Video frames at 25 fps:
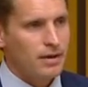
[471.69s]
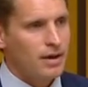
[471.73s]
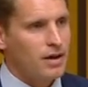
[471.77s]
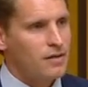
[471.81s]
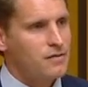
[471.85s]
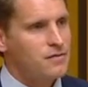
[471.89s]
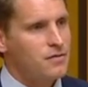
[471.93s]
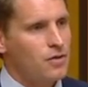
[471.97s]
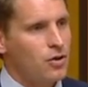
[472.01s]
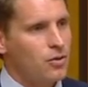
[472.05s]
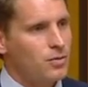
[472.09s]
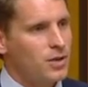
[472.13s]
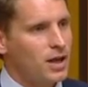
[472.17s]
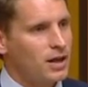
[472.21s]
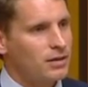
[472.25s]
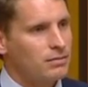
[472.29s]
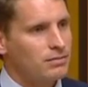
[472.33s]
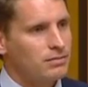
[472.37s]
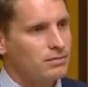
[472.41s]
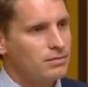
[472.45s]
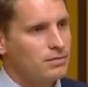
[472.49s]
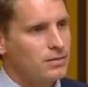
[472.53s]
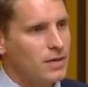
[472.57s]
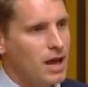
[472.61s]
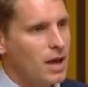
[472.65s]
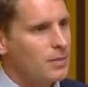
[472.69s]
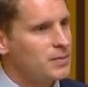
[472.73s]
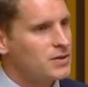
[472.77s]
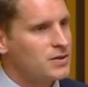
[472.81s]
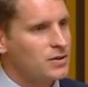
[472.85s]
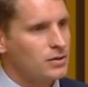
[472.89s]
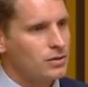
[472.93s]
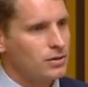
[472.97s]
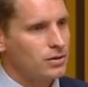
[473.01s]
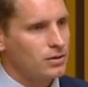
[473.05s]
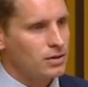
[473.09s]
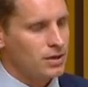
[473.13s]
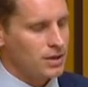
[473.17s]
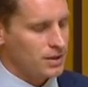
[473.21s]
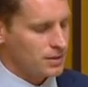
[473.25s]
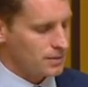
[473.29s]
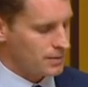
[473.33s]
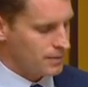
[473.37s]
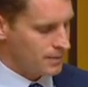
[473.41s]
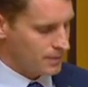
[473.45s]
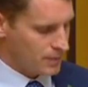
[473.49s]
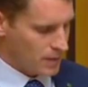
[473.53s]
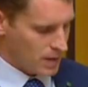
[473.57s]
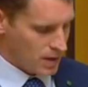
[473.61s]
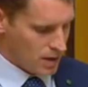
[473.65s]
Affirm that. Absolutely.
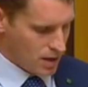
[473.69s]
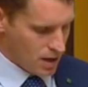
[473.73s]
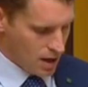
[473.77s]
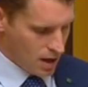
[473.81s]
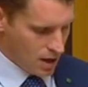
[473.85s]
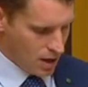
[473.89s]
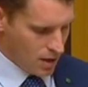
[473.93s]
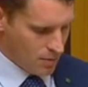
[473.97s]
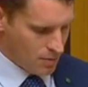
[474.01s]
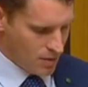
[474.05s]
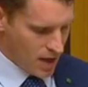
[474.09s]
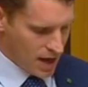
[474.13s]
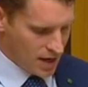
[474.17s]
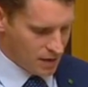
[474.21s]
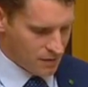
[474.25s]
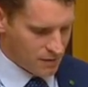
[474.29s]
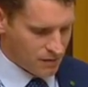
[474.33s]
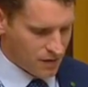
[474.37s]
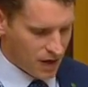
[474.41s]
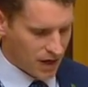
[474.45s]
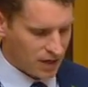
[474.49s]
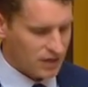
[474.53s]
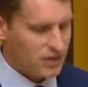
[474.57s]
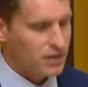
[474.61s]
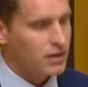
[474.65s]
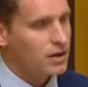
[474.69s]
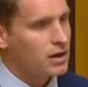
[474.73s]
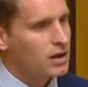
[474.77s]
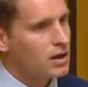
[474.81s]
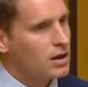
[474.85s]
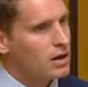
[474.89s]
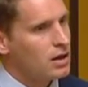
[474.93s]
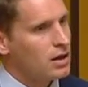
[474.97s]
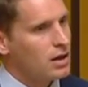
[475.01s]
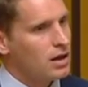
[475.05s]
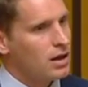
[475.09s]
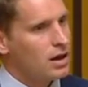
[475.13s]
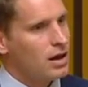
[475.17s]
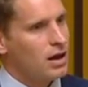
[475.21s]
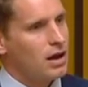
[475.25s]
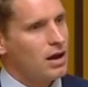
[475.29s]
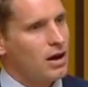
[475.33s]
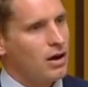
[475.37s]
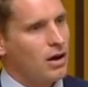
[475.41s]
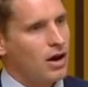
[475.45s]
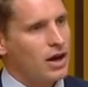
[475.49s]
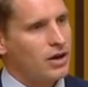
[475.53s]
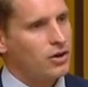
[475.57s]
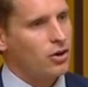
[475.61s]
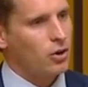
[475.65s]
And in fact,
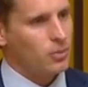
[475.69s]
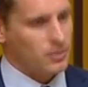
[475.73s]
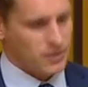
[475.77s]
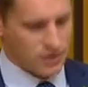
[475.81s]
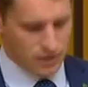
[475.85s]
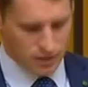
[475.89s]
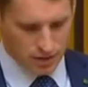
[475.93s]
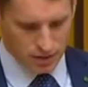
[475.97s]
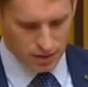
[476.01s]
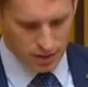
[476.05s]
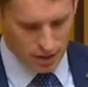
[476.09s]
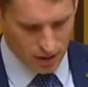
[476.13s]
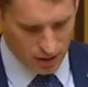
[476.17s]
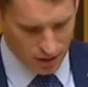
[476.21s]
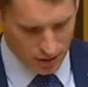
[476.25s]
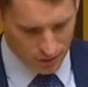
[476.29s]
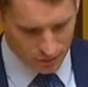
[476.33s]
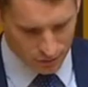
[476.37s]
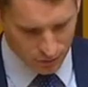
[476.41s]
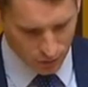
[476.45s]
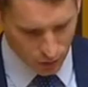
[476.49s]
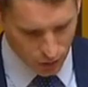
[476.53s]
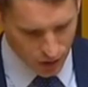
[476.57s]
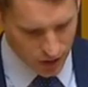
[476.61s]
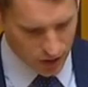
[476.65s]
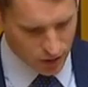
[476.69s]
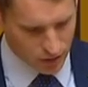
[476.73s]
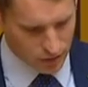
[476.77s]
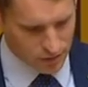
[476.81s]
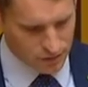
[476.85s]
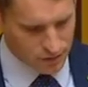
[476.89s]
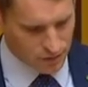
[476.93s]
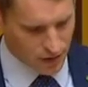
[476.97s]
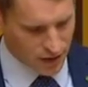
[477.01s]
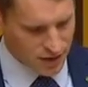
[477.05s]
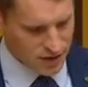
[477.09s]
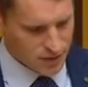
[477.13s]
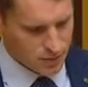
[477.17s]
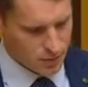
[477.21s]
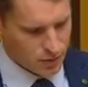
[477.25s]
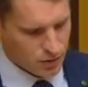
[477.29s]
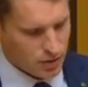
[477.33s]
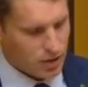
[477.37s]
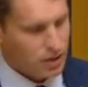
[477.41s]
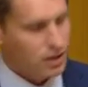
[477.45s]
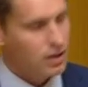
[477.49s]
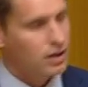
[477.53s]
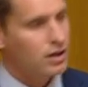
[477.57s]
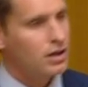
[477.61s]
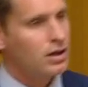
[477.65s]
I copped a flogging on
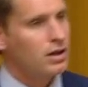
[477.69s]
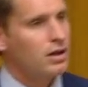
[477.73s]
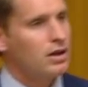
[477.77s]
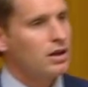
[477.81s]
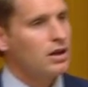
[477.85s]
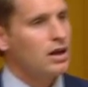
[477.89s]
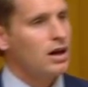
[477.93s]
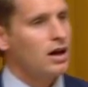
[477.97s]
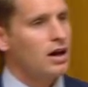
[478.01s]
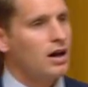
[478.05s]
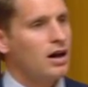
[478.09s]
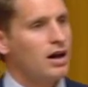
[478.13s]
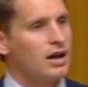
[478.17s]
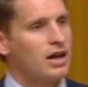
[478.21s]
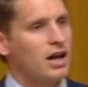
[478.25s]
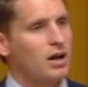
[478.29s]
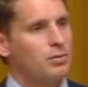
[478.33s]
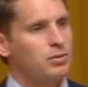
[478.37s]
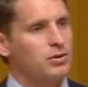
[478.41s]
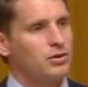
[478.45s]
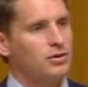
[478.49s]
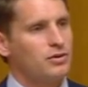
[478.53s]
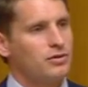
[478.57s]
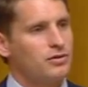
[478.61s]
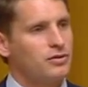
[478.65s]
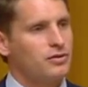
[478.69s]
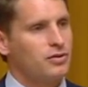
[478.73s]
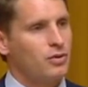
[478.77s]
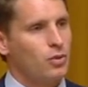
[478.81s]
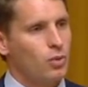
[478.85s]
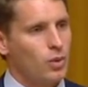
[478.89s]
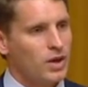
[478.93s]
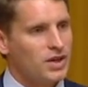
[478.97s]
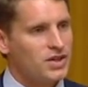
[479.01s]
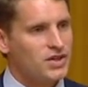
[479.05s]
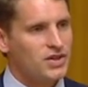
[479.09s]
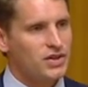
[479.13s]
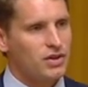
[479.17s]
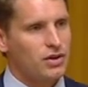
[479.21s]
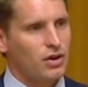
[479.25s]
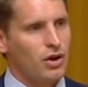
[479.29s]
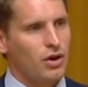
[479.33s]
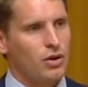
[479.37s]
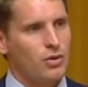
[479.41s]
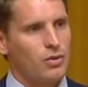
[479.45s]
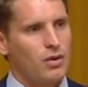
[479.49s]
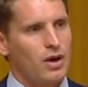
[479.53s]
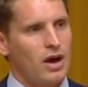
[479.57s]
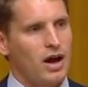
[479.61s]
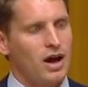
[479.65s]
Facebook a couple of weeks
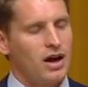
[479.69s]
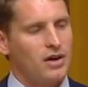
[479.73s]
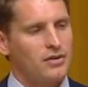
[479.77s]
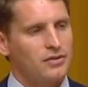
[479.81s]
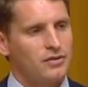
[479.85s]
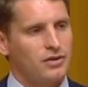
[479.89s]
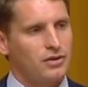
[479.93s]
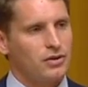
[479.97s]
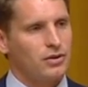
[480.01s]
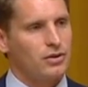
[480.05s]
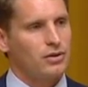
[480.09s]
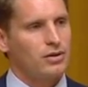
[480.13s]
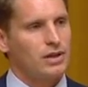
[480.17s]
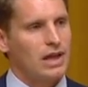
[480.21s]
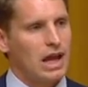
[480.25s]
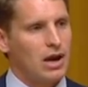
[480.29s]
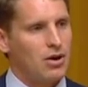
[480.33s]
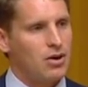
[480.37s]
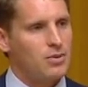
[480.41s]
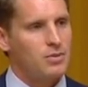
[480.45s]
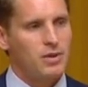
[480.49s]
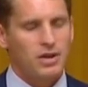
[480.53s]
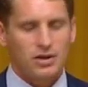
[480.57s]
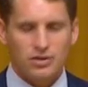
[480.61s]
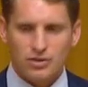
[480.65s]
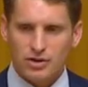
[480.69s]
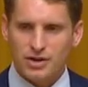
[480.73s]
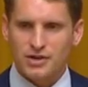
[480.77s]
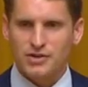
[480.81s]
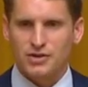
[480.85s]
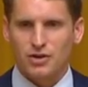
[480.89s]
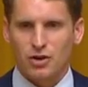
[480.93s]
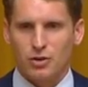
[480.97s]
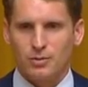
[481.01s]
ago after Larry Pickering's